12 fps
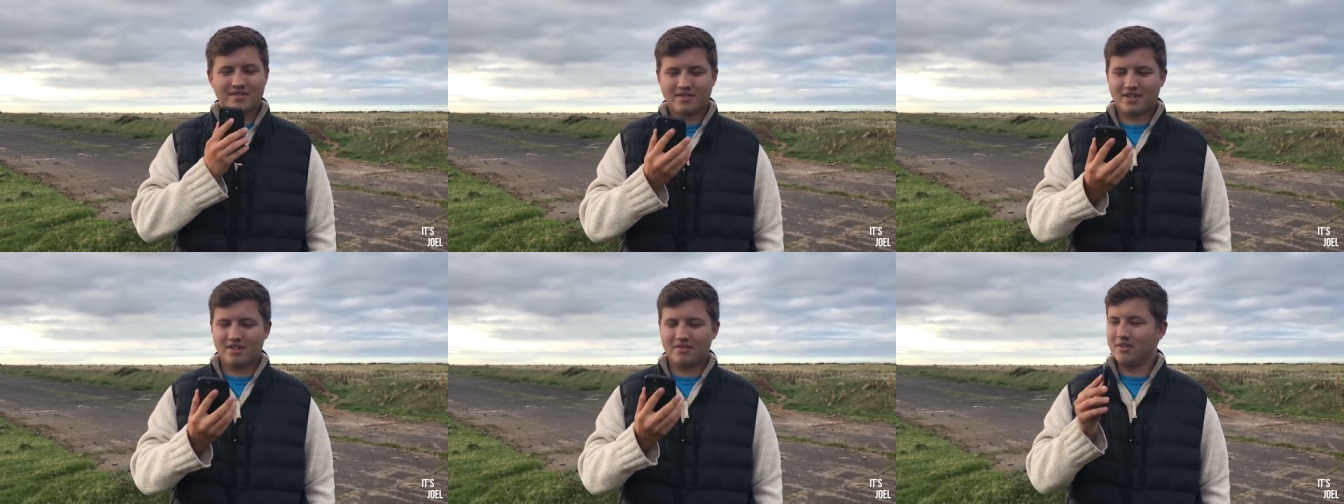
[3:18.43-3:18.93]

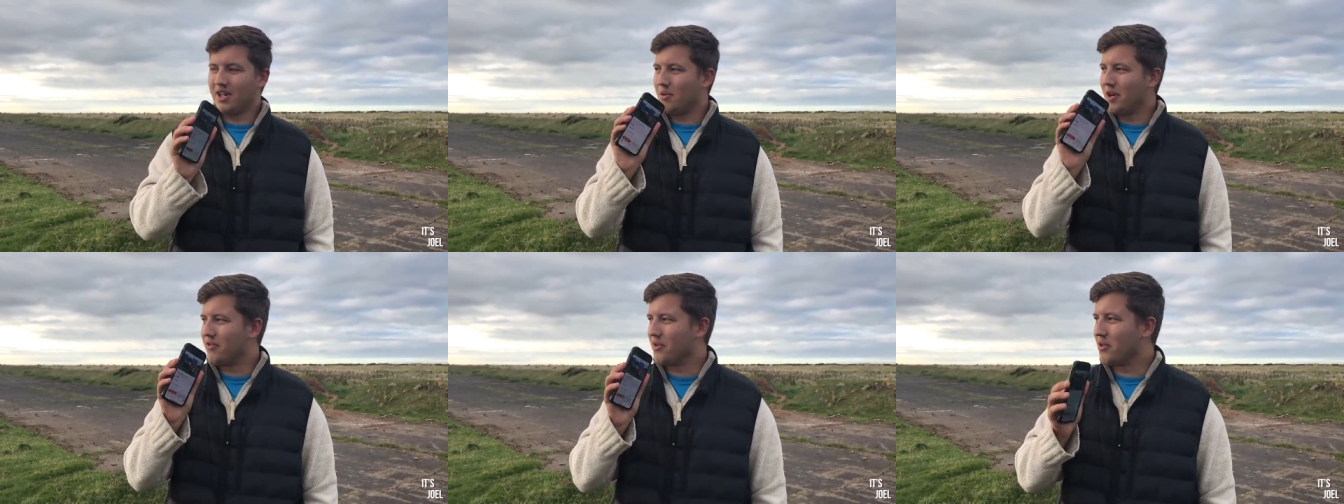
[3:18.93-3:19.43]
So I'll
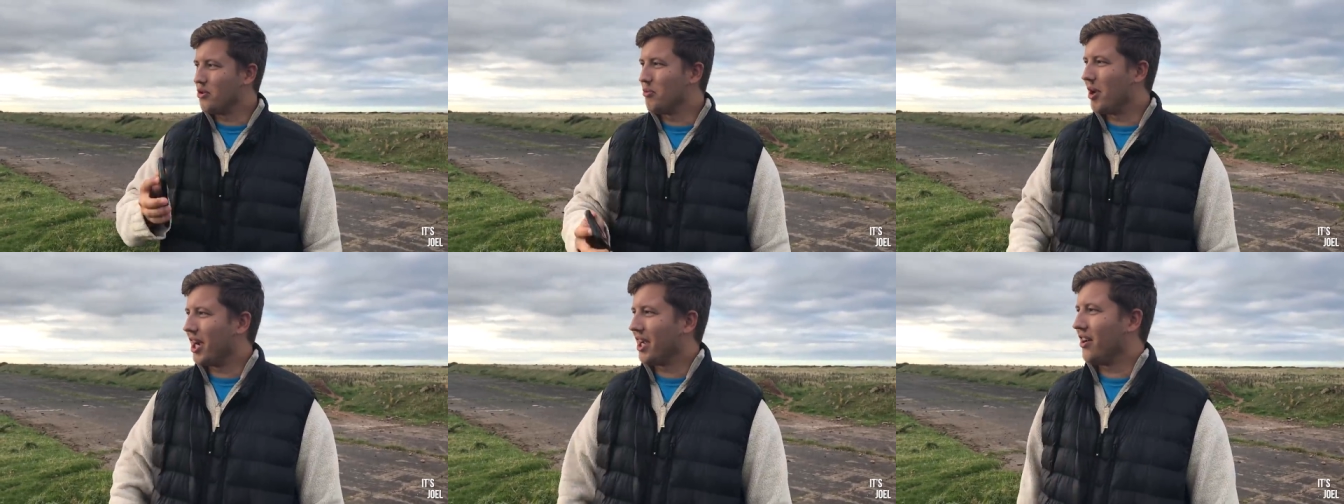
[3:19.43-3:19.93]
wait for a call
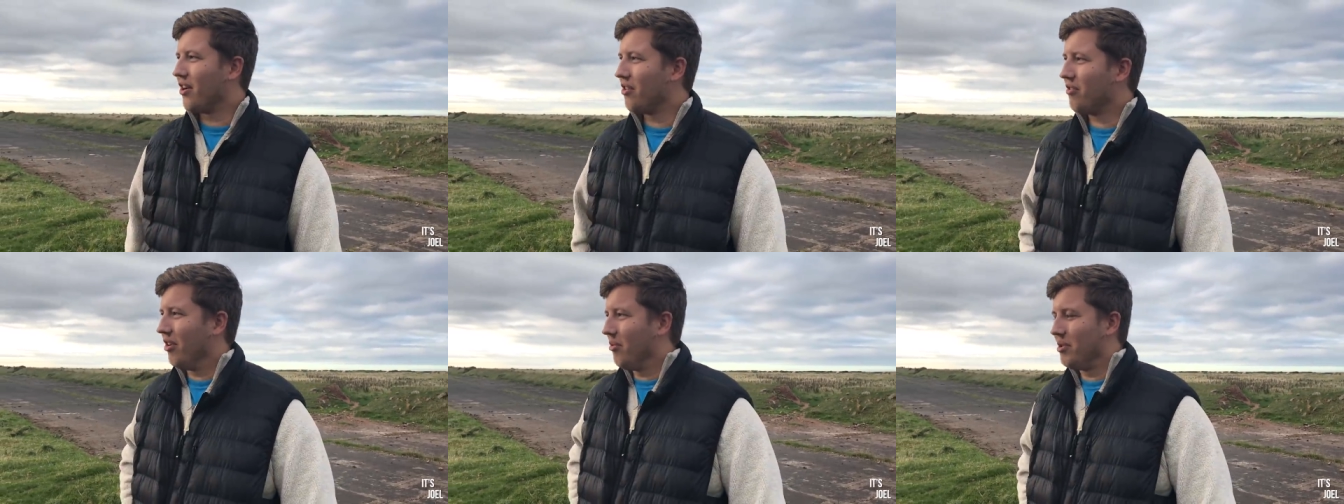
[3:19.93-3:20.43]
back and
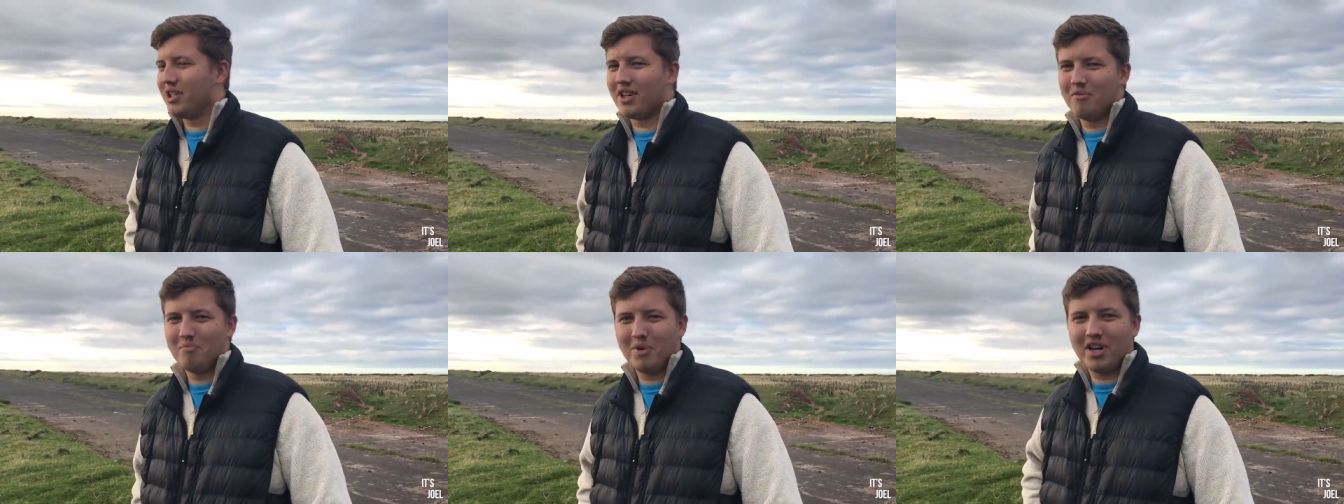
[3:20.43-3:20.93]
hopefully we can
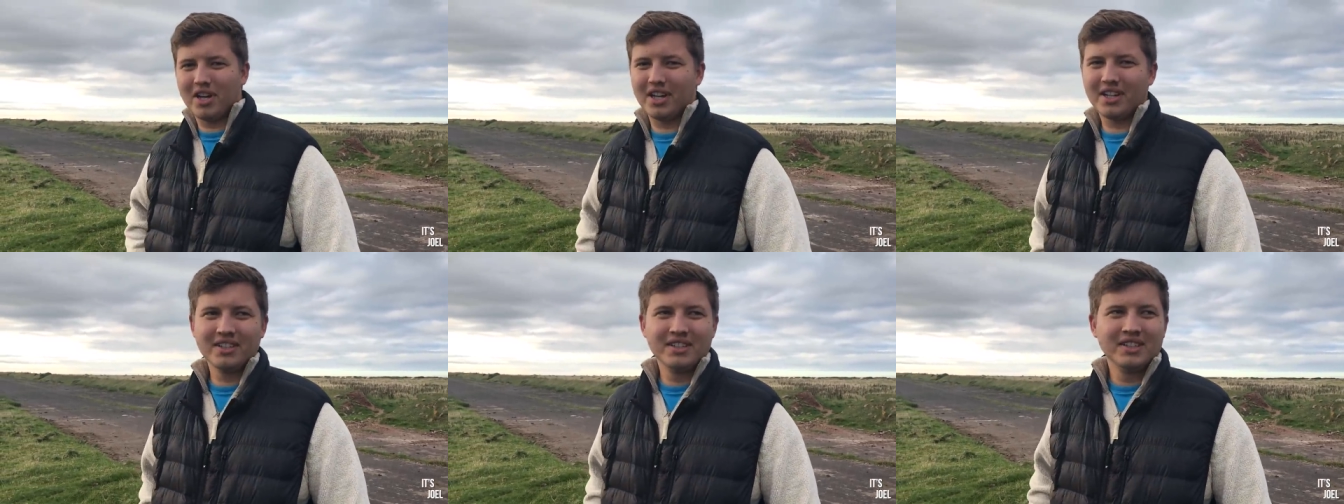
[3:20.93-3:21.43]
go and buy
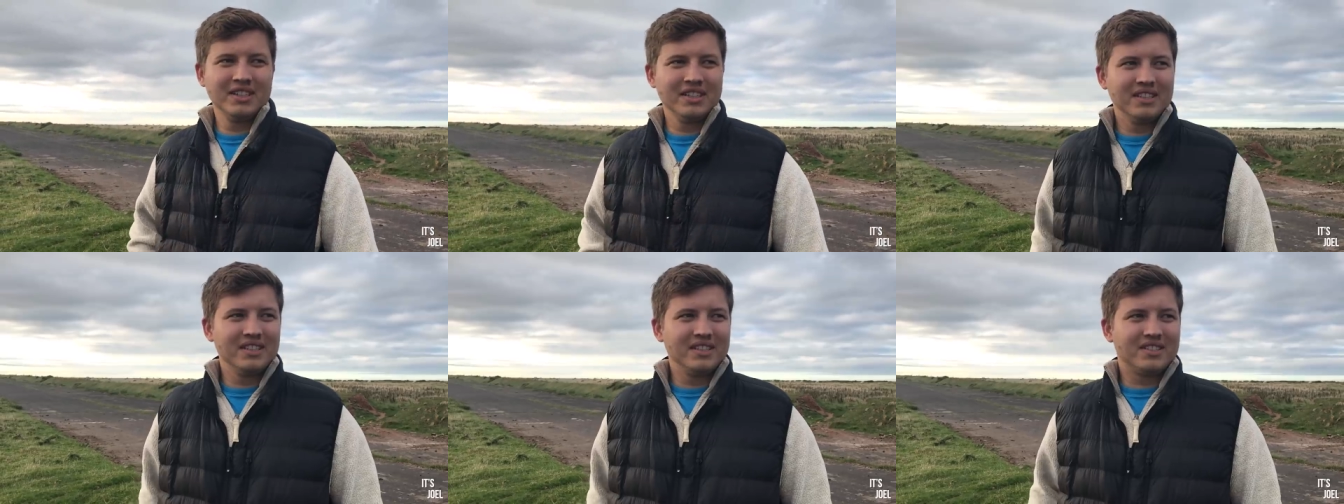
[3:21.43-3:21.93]
it
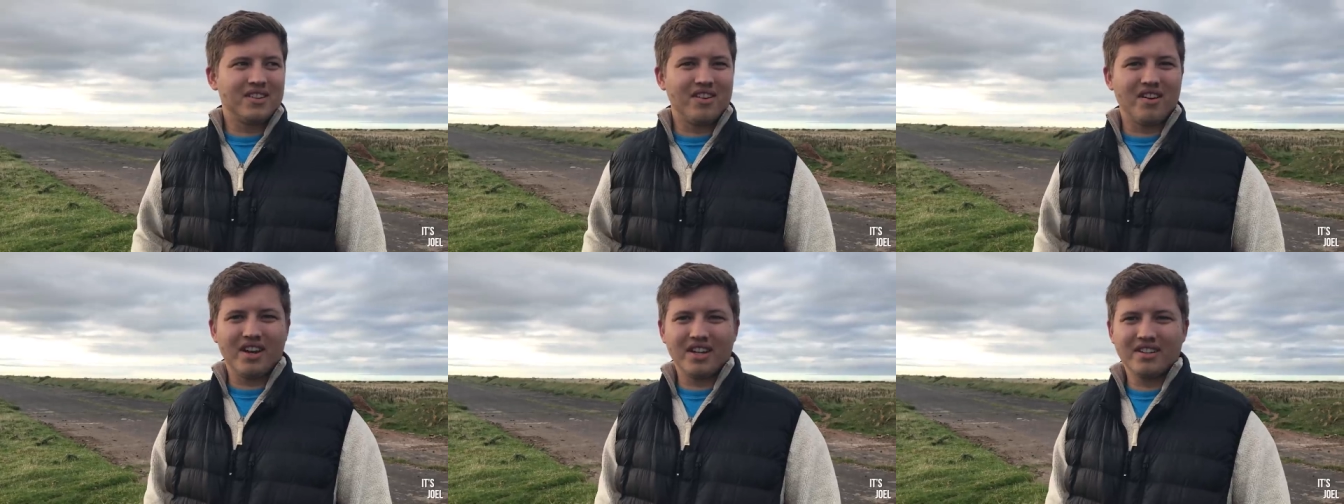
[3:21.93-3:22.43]

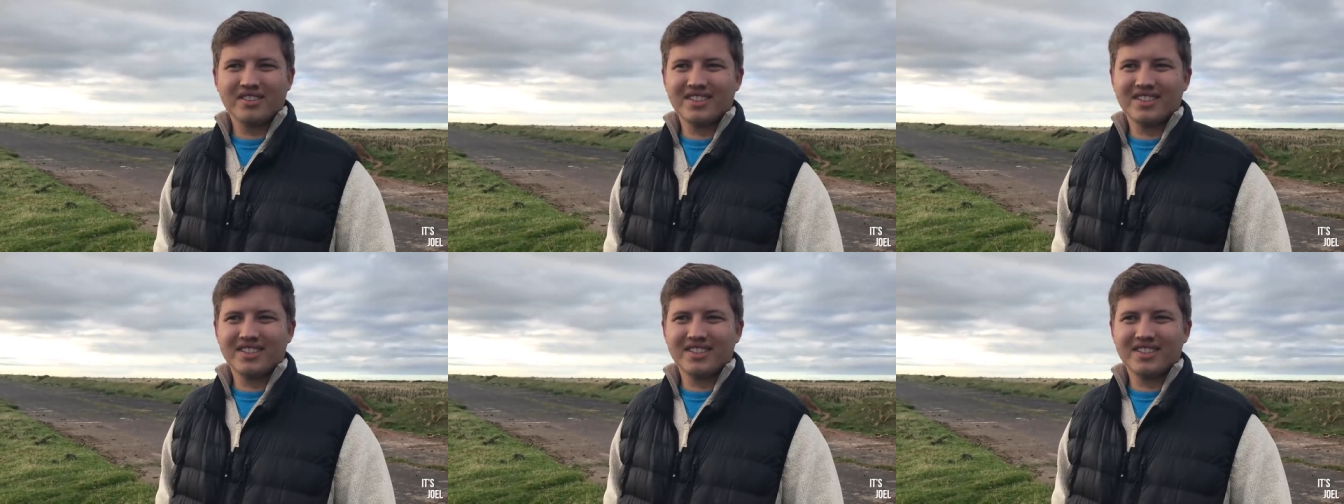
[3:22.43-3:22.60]
tonight.